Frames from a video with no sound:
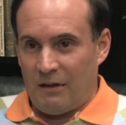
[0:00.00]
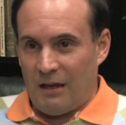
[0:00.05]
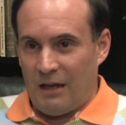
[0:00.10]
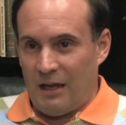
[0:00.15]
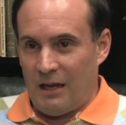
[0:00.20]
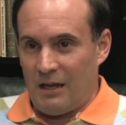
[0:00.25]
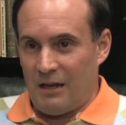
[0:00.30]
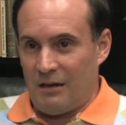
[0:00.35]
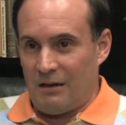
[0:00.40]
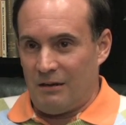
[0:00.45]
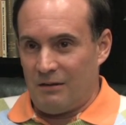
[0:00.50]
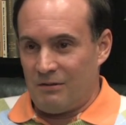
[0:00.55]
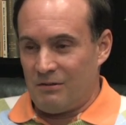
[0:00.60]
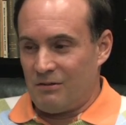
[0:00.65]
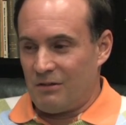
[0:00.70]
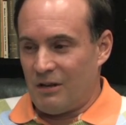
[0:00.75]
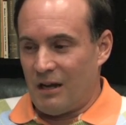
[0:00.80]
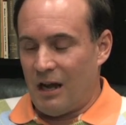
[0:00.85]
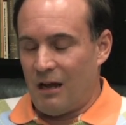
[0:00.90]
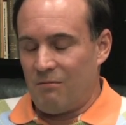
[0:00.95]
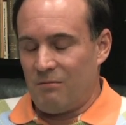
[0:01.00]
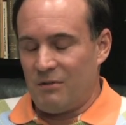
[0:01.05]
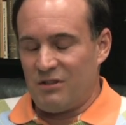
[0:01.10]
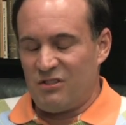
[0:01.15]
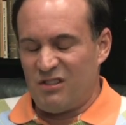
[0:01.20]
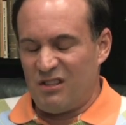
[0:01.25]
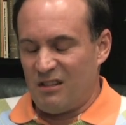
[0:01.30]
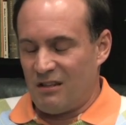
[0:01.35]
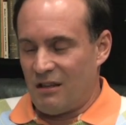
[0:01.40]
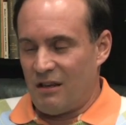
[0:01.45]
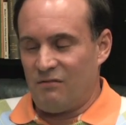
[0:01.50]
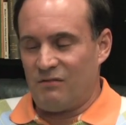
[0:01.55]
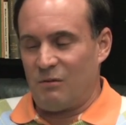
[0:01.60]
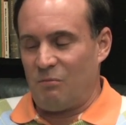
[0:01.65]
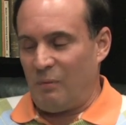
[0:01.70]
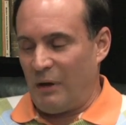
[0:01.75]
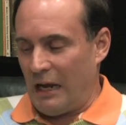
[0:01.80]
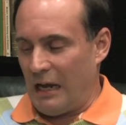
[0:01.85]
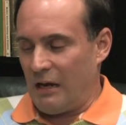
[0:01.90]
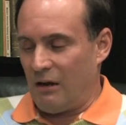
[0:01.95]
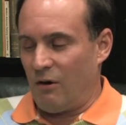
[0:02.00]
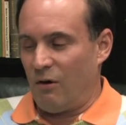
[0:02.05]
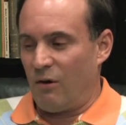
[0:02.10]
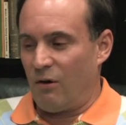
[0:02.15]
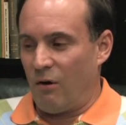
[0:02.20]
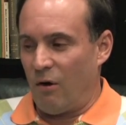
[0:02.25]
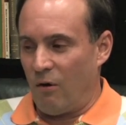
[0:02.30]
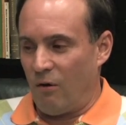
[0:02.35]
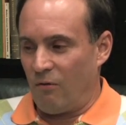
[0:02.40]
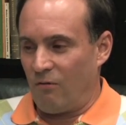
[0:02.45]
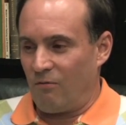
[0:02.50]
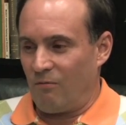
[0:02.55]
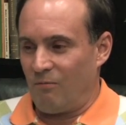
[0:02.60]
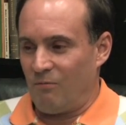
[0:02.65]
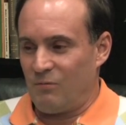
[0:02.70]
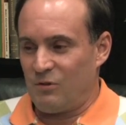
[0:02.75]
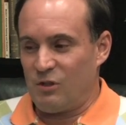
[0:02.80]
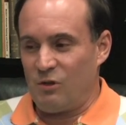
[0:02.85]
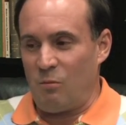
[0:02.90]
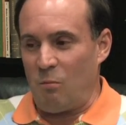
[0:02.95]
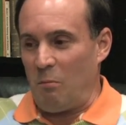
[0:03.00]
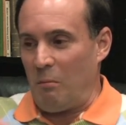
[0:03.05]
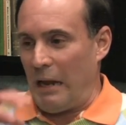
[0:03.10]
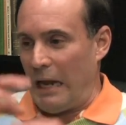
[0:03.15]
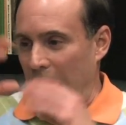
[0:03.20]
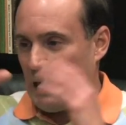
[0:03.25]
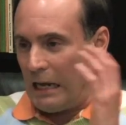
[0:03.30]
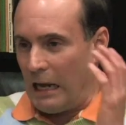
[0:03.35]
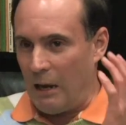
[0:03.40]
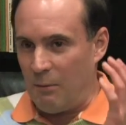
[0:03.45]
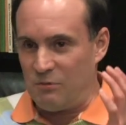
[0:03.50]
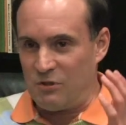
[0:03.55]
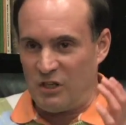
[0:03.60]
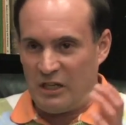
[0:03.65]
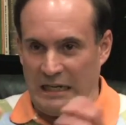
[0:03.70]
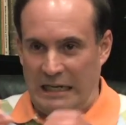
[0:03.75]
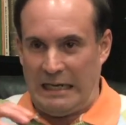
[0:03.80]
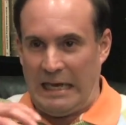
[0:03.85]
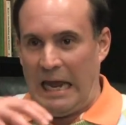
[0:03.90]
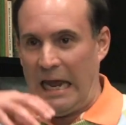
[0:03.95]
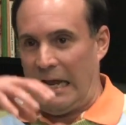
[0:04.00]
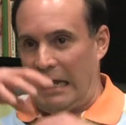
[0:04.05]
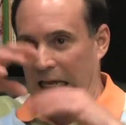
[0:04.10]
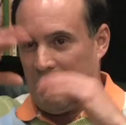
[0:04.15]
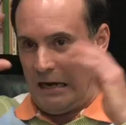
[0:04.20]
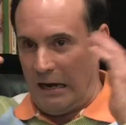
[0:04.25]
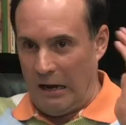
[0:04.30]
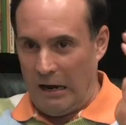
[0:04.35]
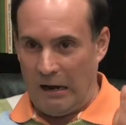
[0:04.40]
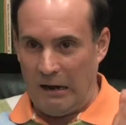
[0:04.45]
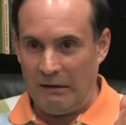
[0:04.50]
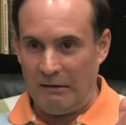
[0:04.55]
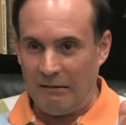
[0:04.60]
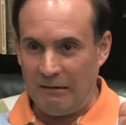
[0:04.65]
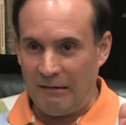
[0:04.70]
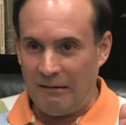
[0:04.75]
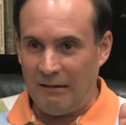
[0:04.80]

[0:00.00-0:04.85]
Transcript: And she loved to paint her own, do makeup, she'd cake it on.